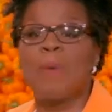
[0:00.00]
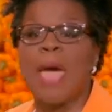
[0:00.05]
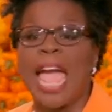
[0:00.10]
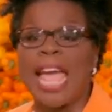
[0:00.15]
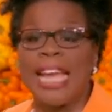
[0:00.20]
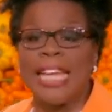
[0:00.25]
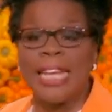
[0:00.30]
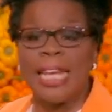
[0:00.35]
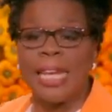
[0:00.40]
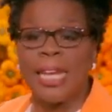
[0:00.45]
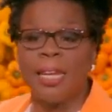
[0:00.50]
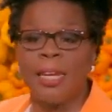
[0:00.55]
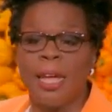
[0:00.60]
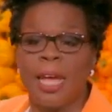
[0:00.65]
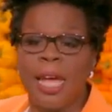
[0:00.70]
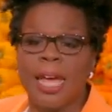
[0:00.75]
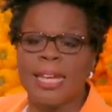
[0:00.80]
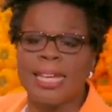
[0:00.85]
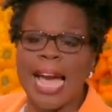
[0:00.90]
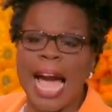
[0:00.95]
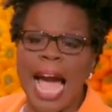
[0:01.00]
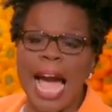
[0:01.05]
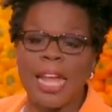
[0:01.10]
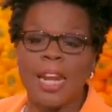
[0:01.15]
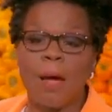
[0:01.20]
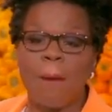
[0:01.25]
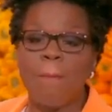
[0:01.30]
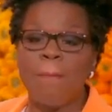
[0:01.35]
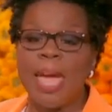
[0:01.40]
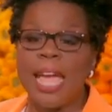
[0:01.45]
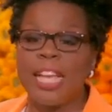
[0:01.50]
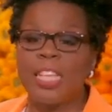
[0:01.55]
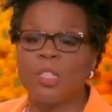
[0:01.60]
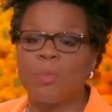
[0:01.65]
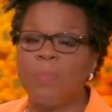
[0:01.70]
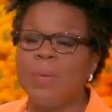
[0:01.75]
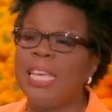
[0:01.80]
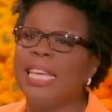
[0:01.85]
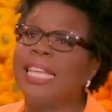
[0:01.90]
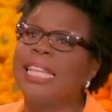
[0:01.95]
painting kind of makes
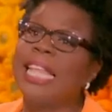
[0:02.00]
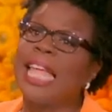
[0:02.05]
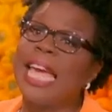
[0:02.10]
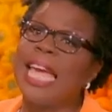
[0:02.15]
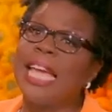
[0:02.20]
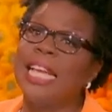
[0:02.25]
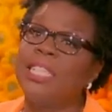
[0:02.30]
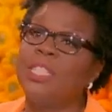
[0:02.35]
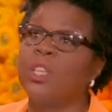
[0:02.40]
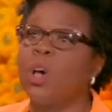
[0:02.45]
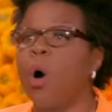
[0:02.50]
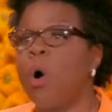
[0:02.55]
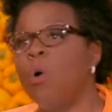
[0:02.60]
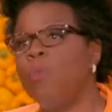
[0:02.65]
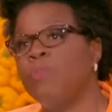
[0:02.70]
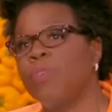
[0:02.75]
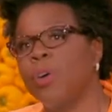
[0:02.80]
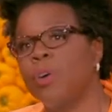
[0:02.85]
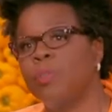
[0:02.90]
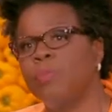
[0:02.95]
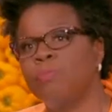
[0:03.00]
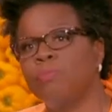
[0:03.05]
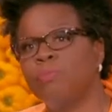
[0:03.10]
me glaze over.